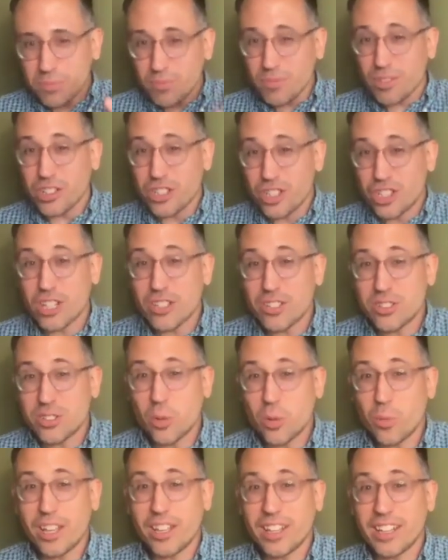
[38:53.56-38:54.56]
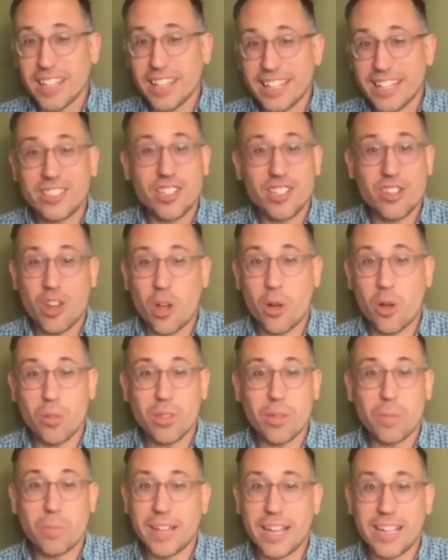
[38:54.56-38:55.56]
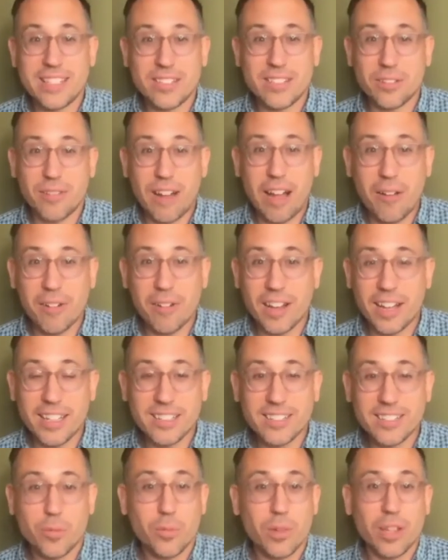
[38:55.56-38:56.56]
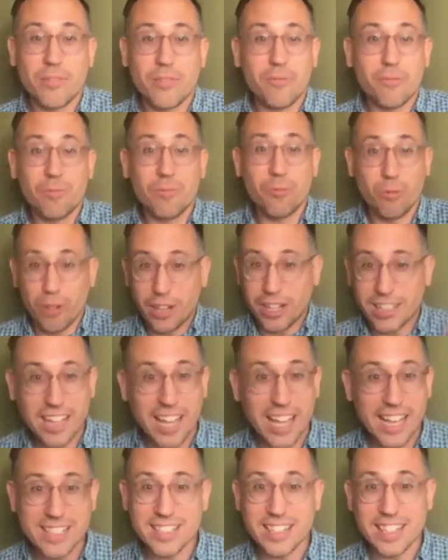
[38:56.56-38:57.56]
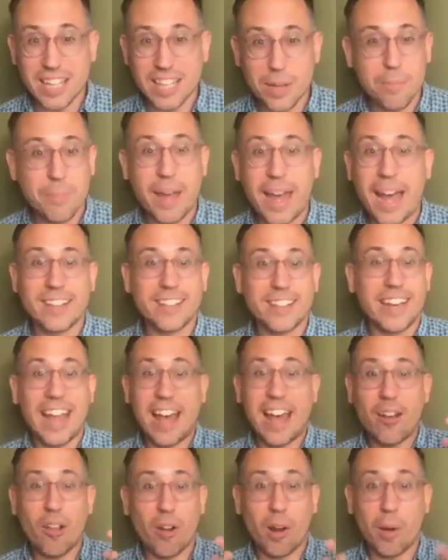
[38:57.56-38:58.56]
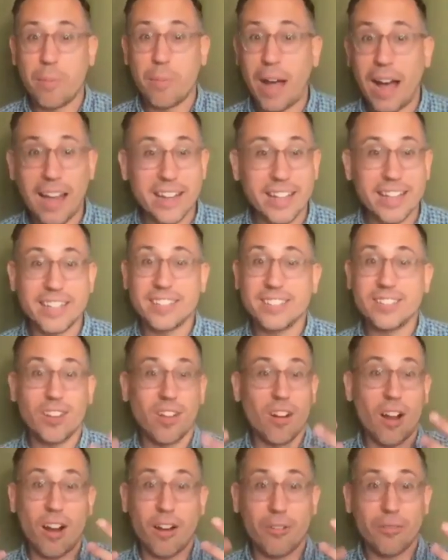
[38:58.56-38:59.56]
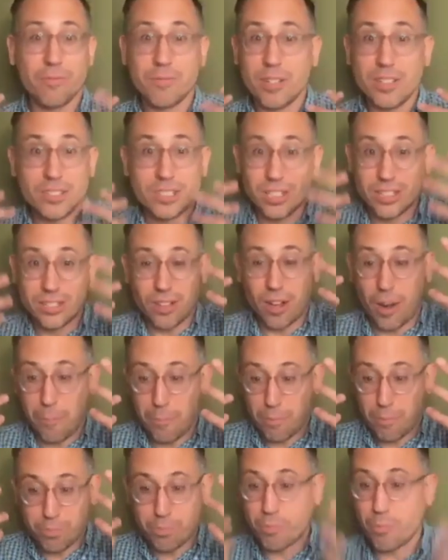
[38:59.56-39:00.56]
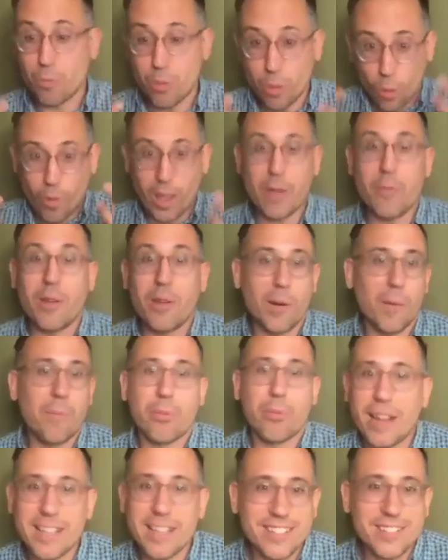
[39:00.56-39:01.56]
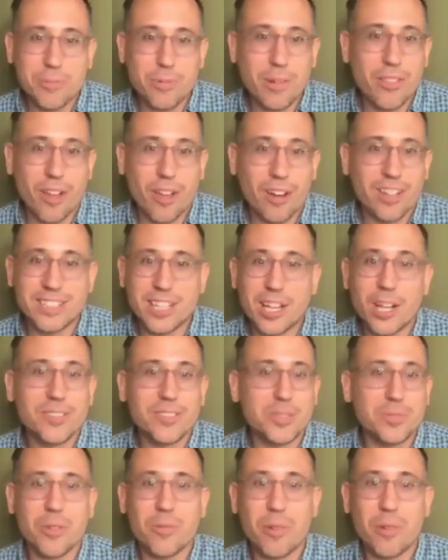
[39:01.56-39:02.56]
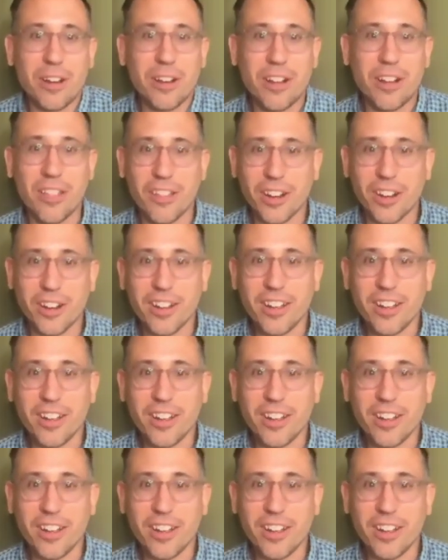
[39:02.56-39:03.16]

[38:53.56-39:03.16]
just so we could get to know the places around us. And we realized the impact it had on our bodies, on our, just our, the way we were present with ourselves and with one another.